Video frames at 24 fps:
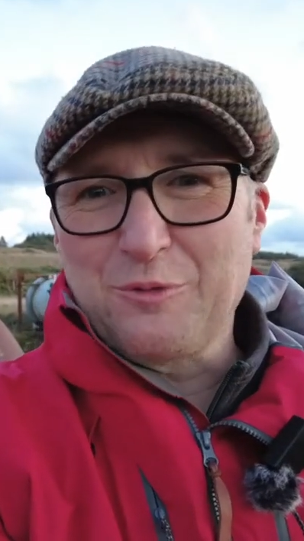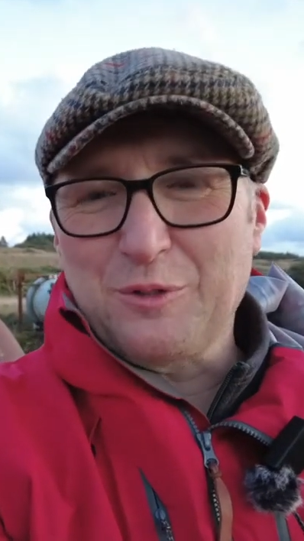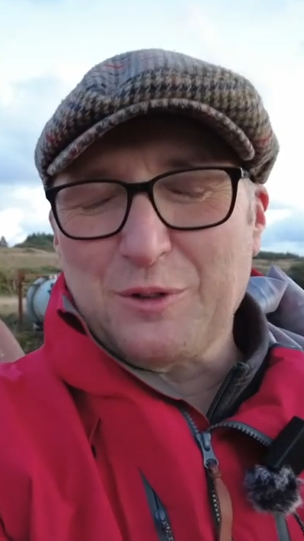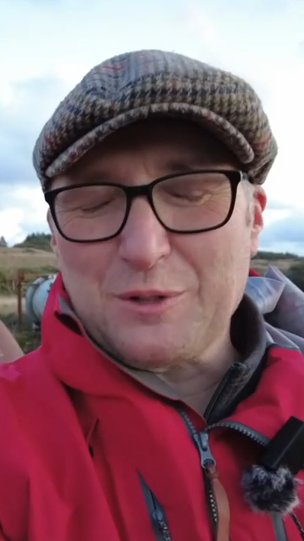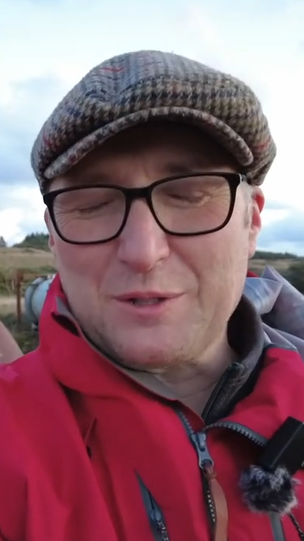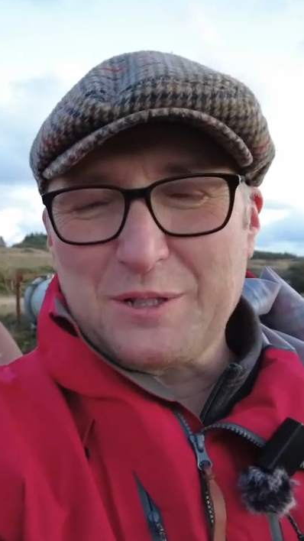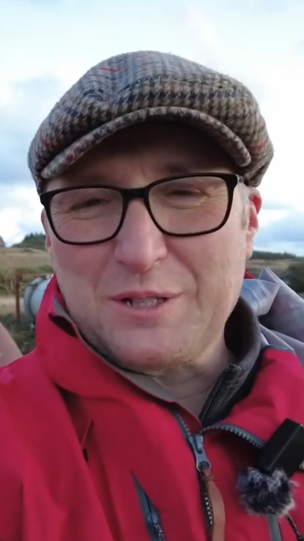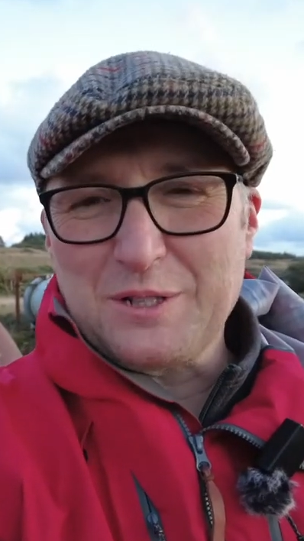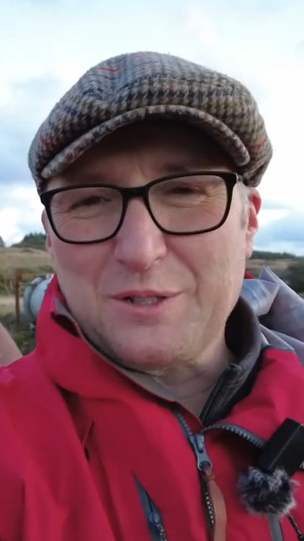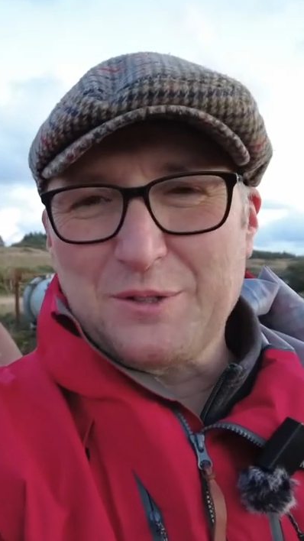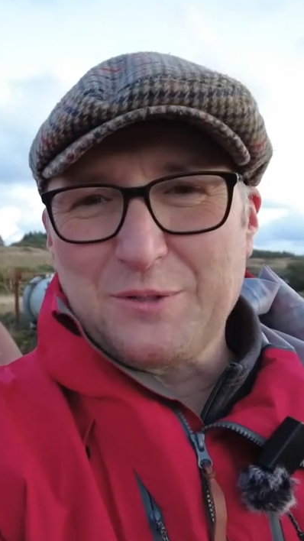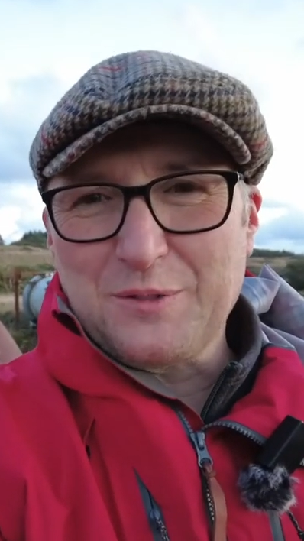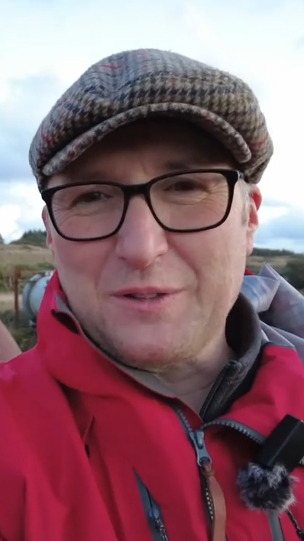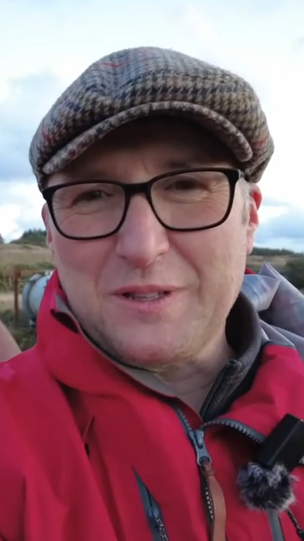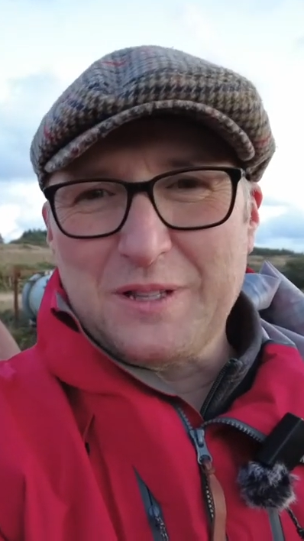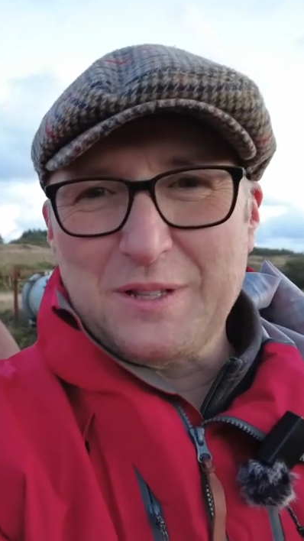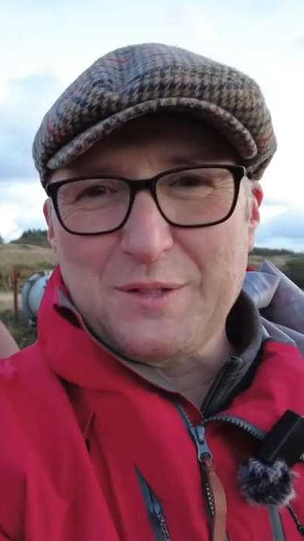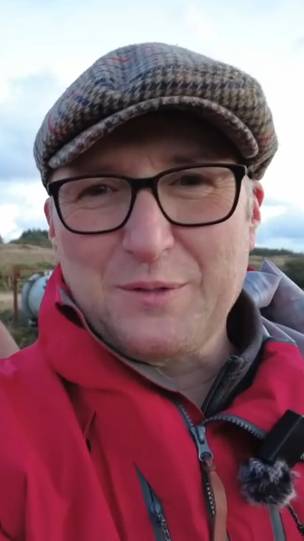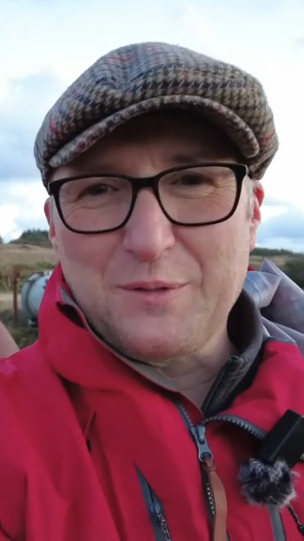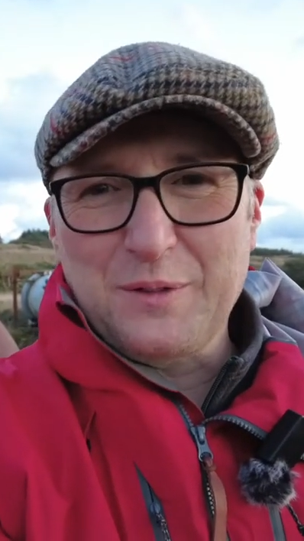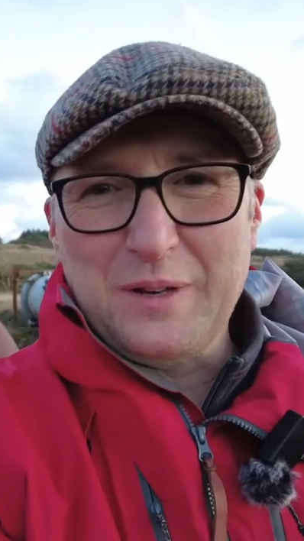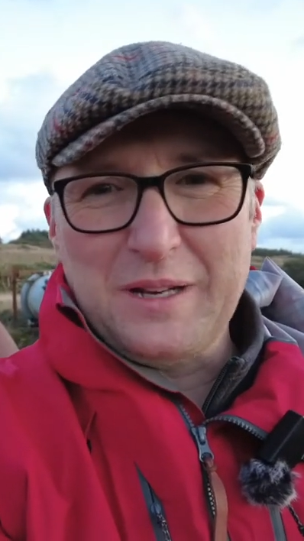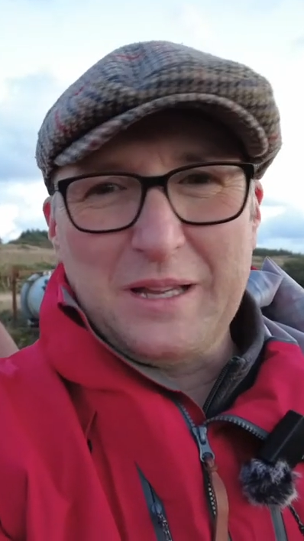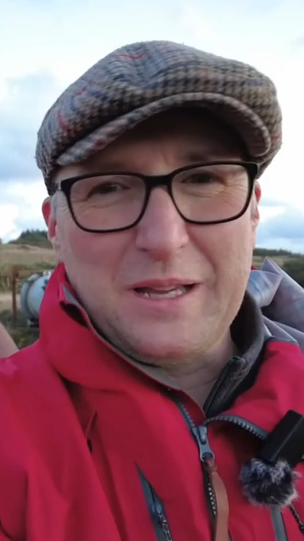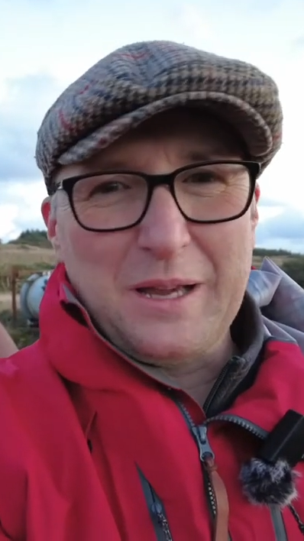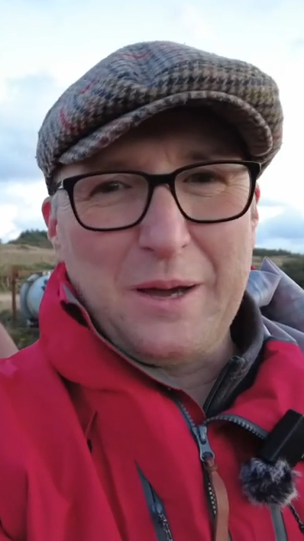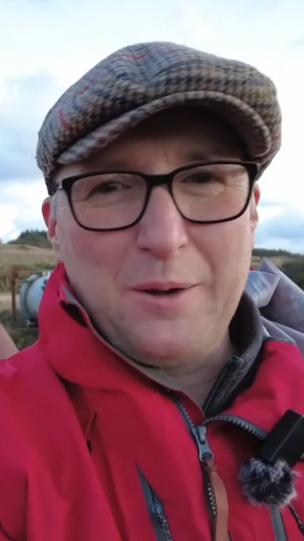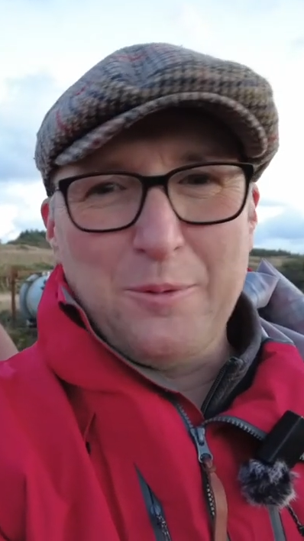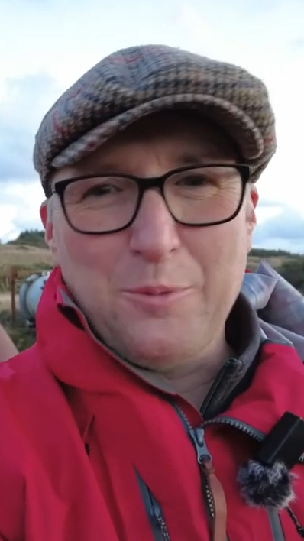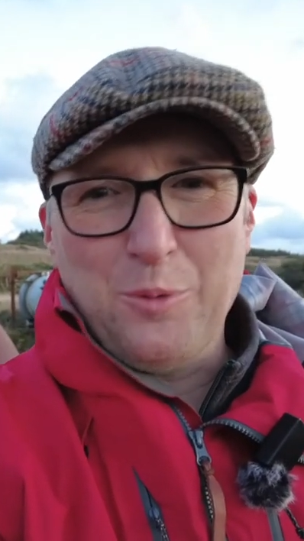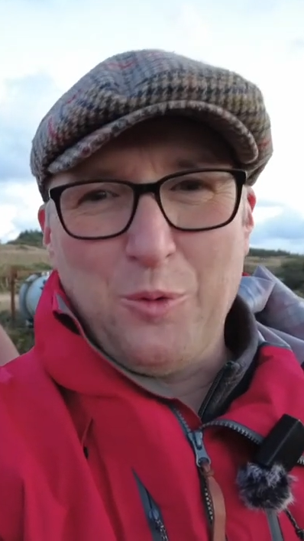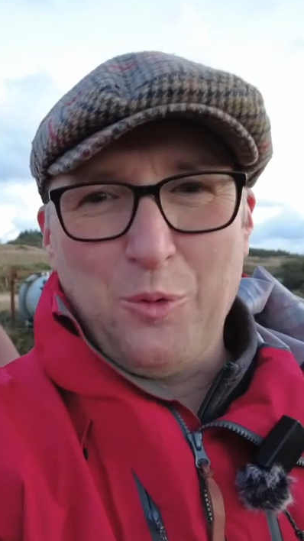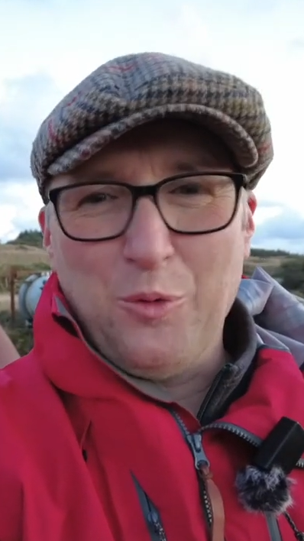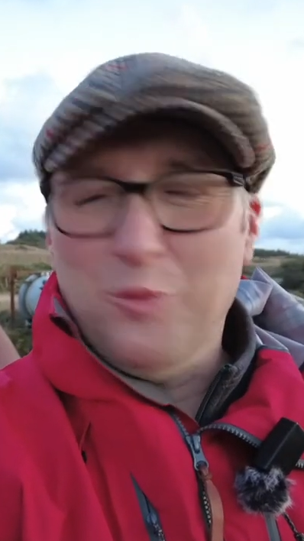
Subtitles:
footage for this video,